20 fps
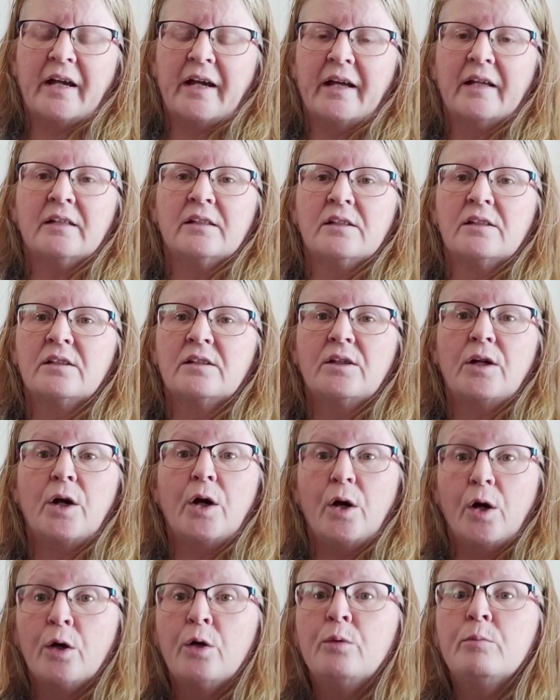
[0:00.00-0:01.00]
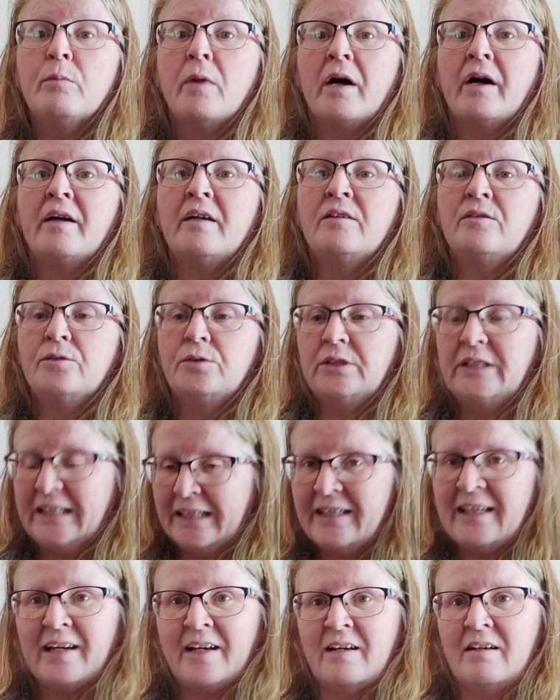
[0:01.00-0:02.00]
and oh my
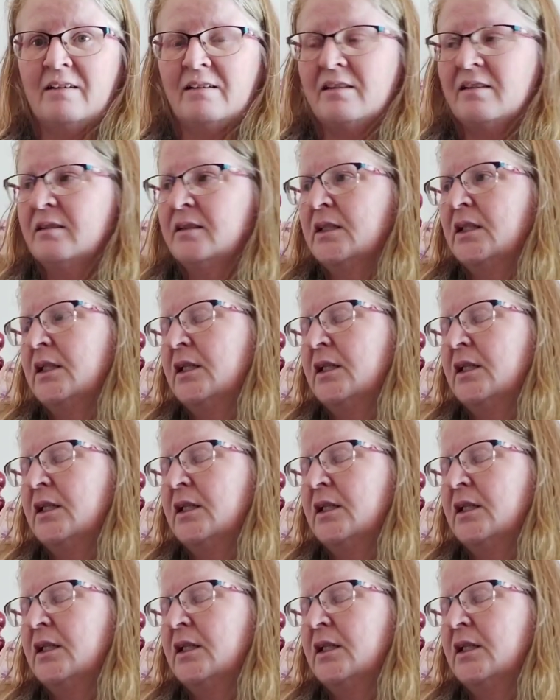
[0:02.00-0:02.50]
giddy aunt,